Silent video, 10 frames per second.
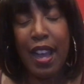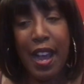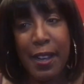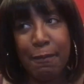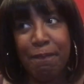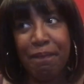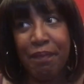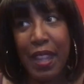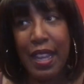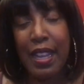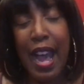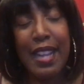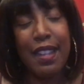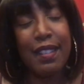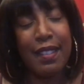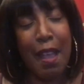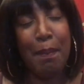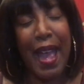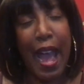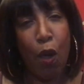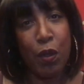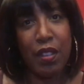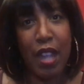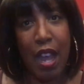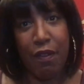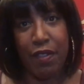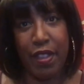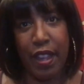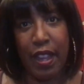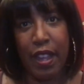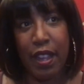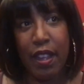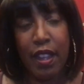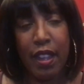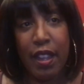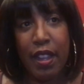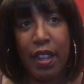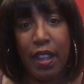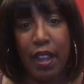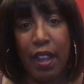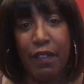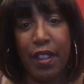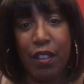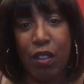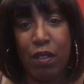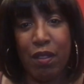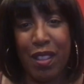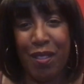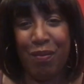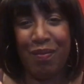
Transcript: um, kind of step out of the of the the